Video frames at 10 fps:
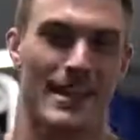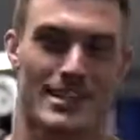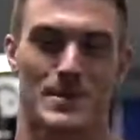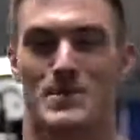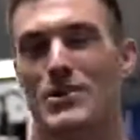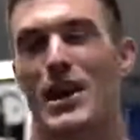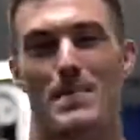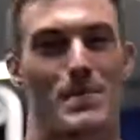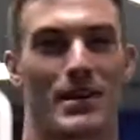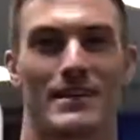that
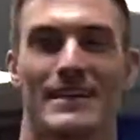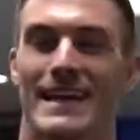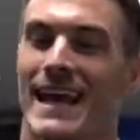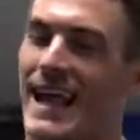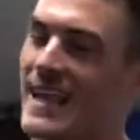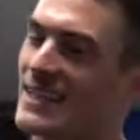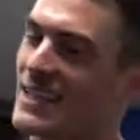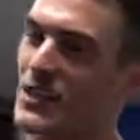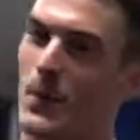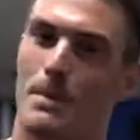subscribe button and the
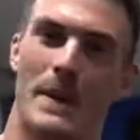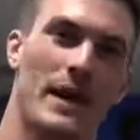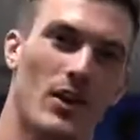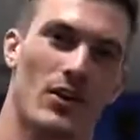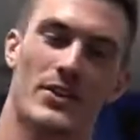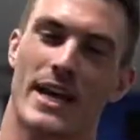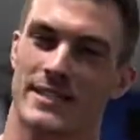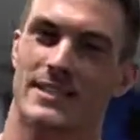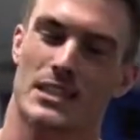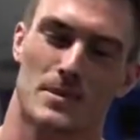little bell
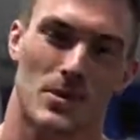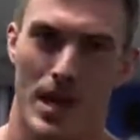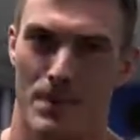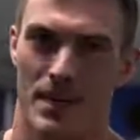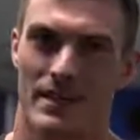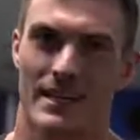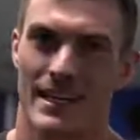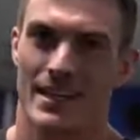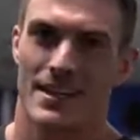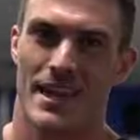next to the subscribe button.
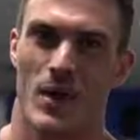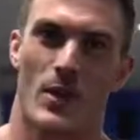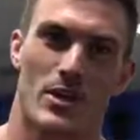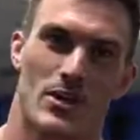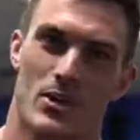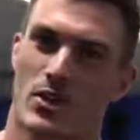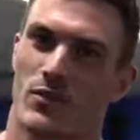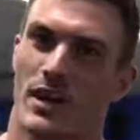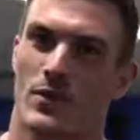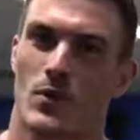That way you get
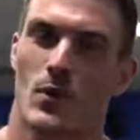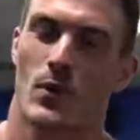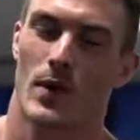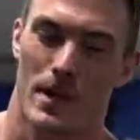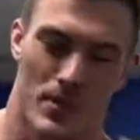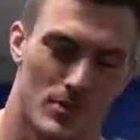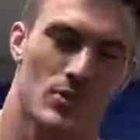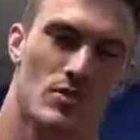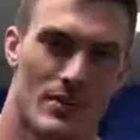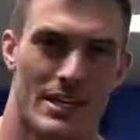notified when I
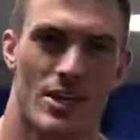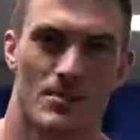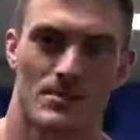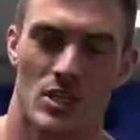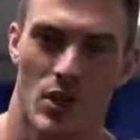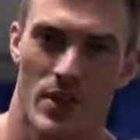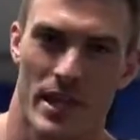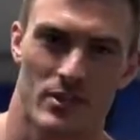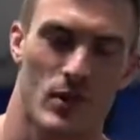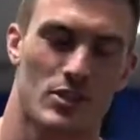post a new video. So
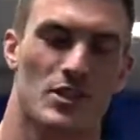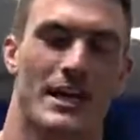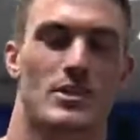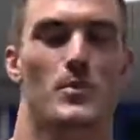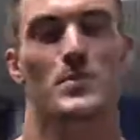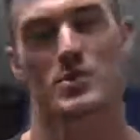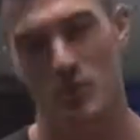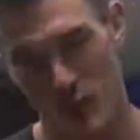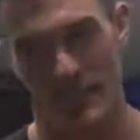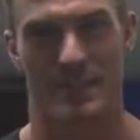thanks for watching, guys. Hope you
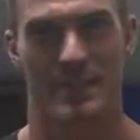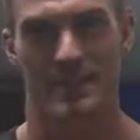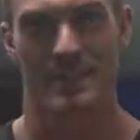enjoyed it,